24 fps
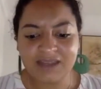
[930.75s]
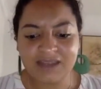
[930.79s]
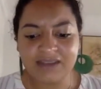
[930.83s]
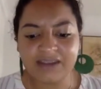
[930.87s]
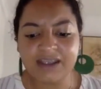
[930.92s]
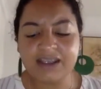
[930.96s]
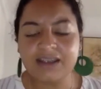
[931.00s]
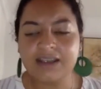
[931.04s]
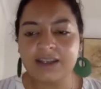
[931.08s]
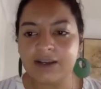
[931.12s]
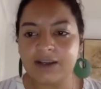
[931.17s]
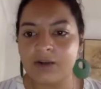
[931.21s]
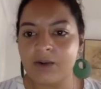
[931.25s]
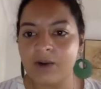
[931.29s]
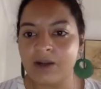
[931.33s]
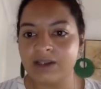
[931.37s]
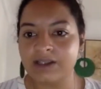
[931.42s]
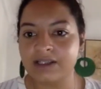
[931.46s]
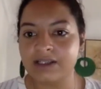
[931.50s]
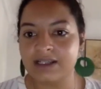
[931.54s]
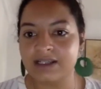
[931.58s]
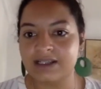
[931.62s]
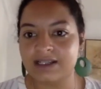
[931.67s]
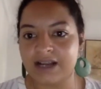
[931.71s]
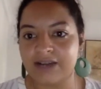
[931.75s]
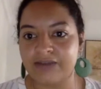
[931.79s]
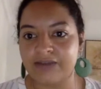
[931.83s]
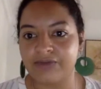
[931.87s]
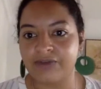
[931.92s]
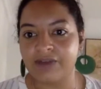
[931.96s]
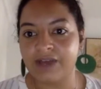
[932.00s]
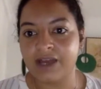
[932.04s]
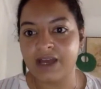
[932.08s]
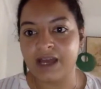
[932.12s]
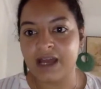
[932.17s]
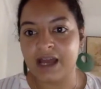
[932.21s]
the inequalities have
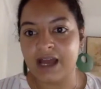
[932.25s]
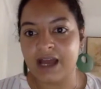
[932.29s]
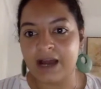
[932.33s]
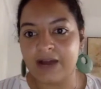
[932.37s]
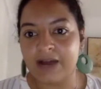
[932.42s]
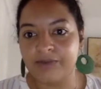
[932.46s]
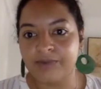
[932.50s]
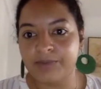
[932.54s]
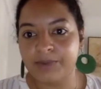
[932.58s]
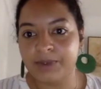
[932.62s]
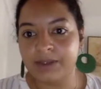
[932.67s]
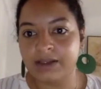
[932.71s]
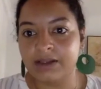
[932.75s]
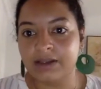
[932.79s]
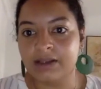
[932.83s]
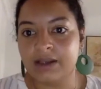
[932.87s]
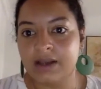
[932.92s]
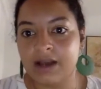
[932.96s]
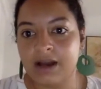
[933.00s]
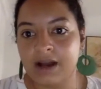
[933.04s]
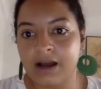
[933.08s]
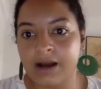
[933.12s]
been